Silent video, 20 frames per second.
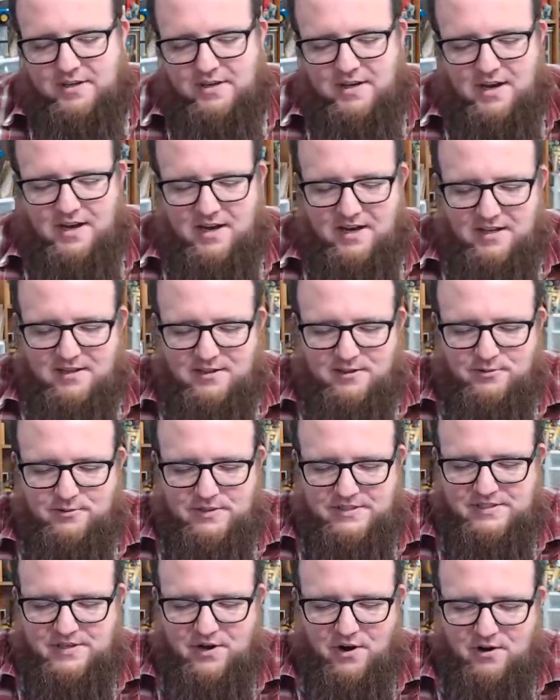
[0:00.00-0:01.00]

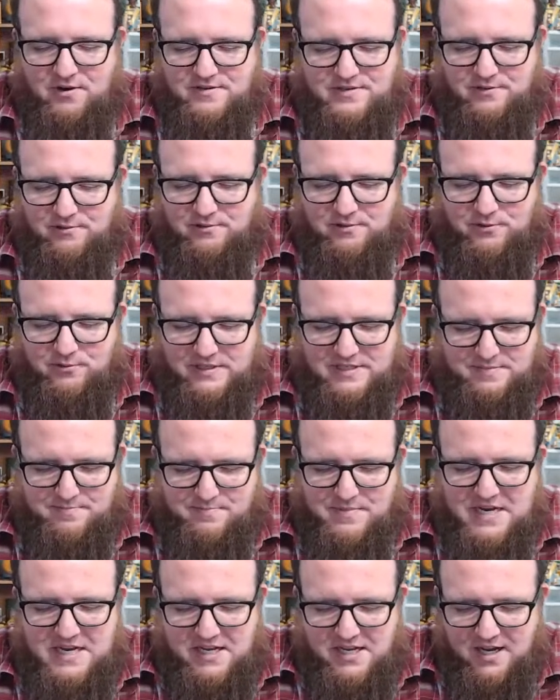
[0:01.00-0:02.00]
LucasArts or Lucas
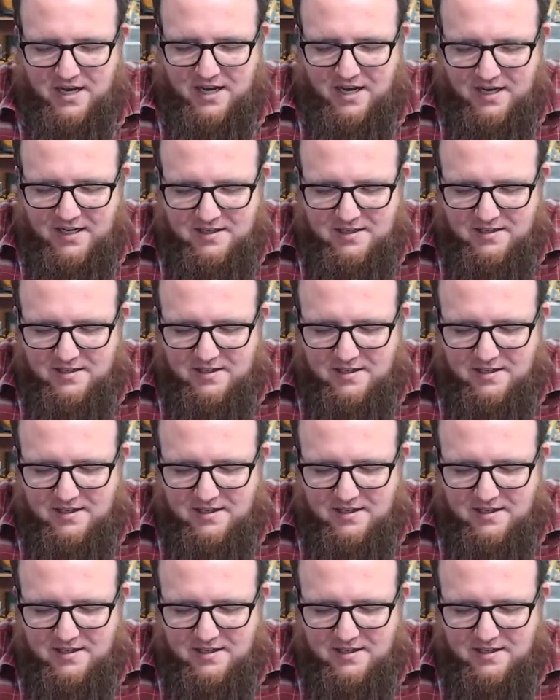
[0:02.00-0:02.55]
Media